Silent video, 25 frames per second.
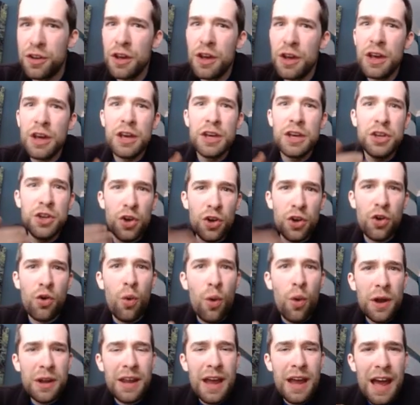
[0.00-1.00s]
You're
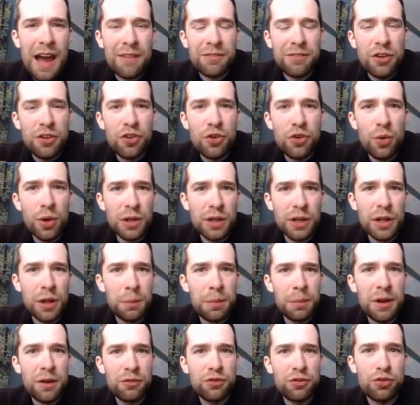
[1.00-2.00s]
going to have to do a little
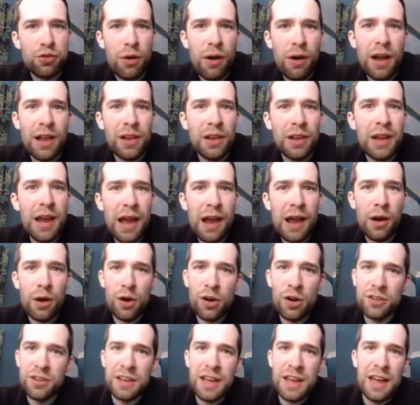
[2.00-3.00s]
bit of trial and error
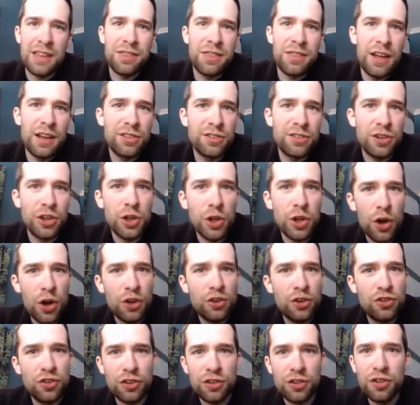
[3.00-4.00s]
to get things to look
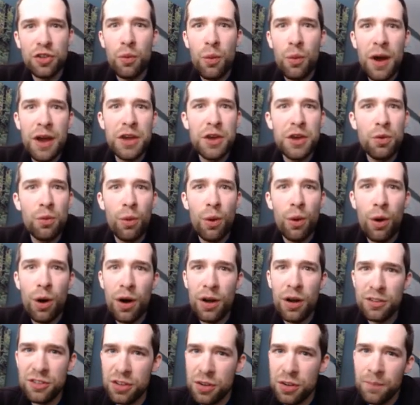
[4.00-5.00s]
just the way you
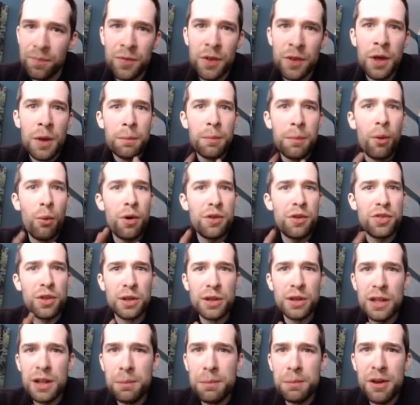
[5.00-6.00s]
want, but with a
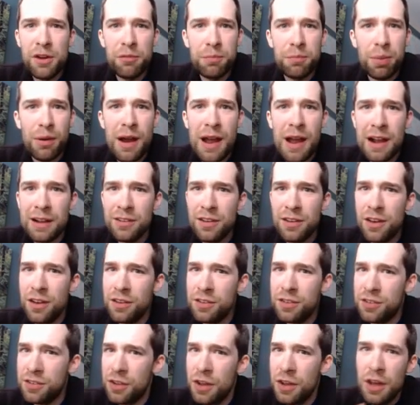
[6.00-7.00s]
little bit of
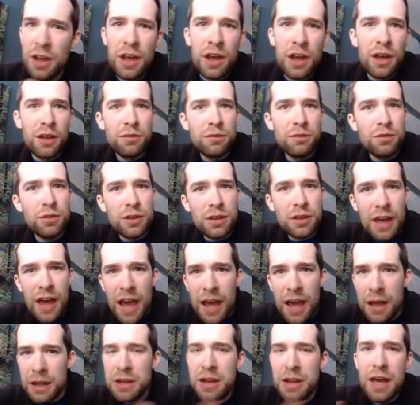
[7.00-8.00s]
practice,
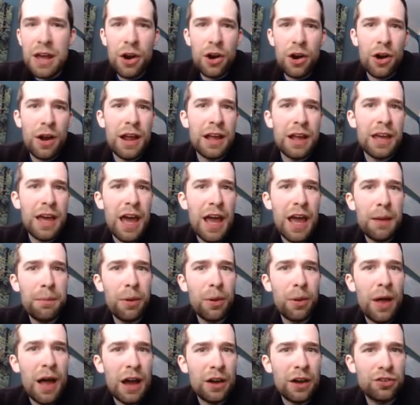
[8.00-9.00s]
knitr and
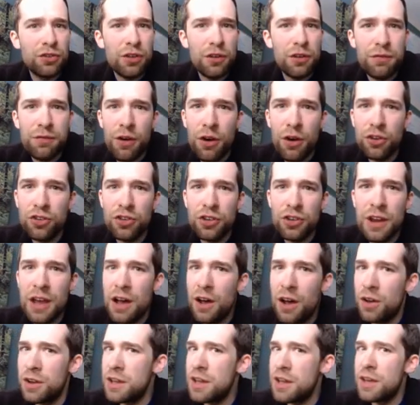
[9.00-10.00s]
kableExtra
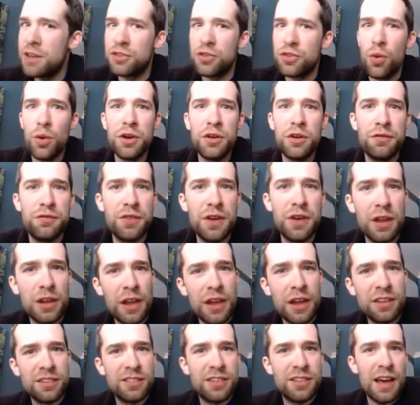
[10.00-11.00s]
functionality is going to feel
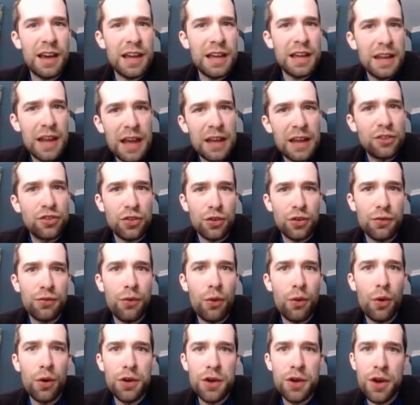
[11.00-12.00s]
like second nature
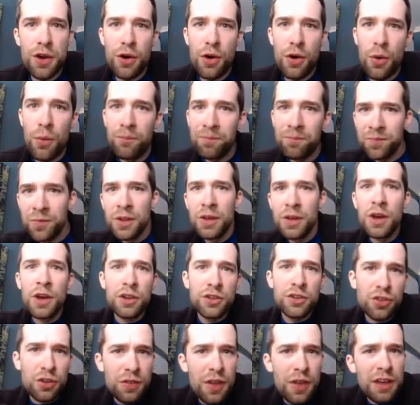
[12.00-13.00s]
for you.
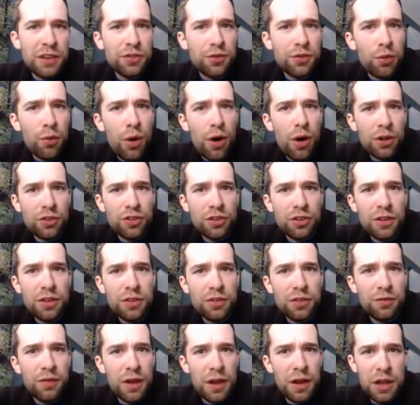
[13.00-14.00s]
So thanks for watching this
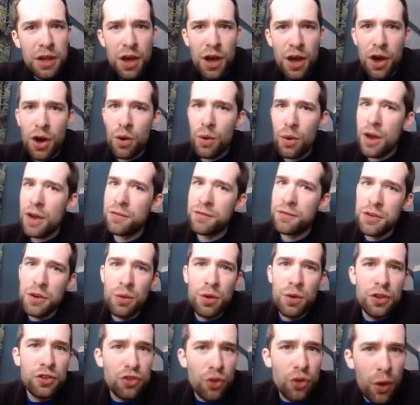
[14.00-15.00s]
video. If you
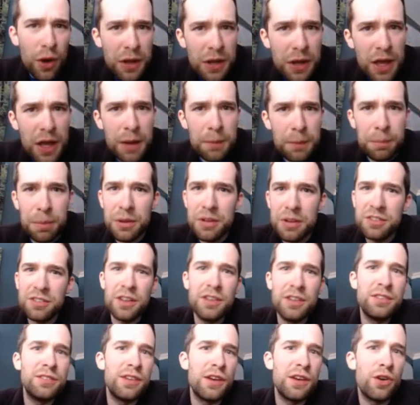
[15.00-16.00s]
enjoyed it, please
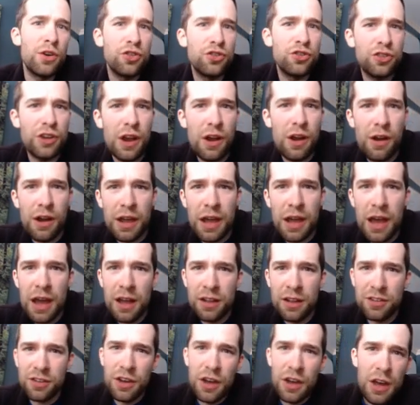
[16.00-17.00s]
consider sharing
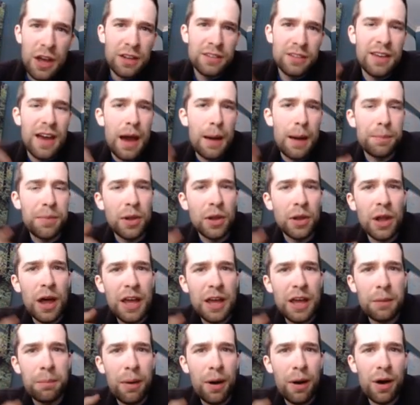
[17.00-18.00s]
it, tap the
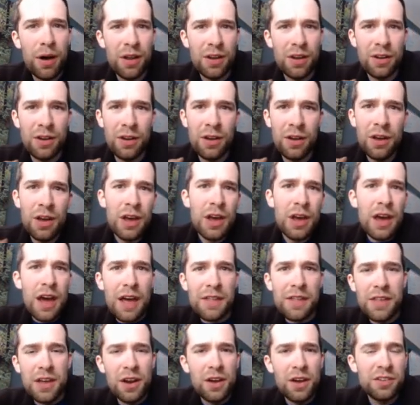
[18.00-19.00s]
like button, and
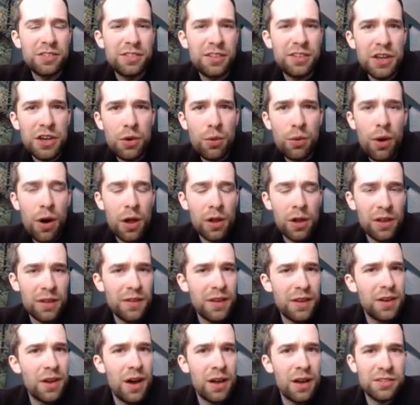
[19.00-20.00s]
then I'll see you all in the
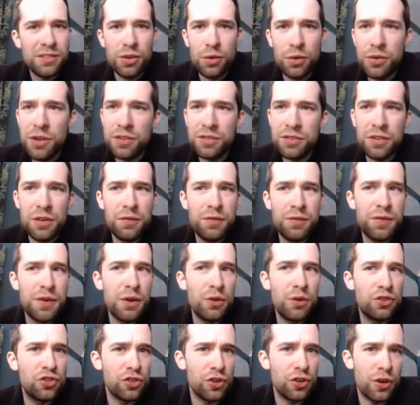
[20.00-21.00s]
not so distant
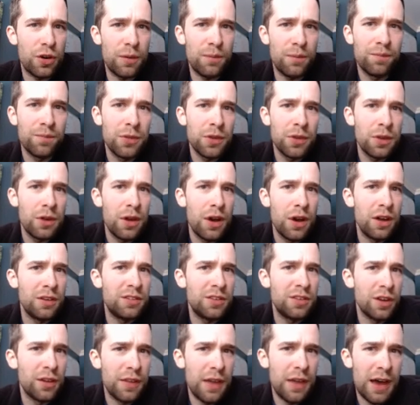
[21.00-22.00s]
future.
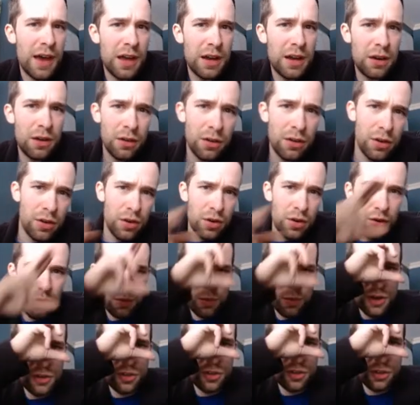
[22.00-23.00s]
Until then,
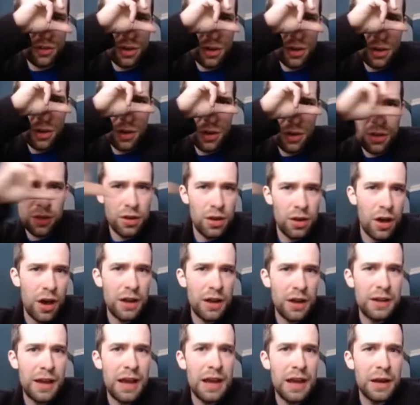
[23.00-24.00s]
Richard, on
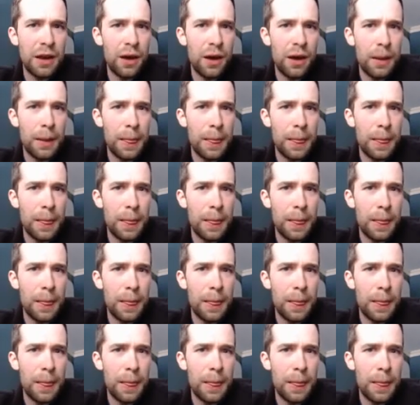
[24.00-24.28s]
data.